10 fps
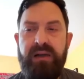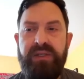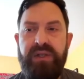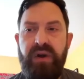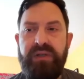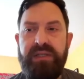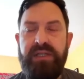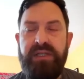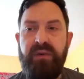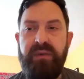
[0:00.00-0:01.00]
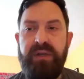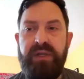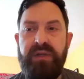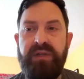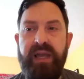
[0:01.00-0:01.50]
So essentially what we
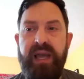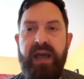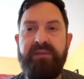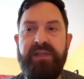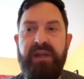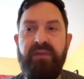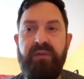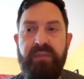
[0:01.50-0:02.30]
do is we have several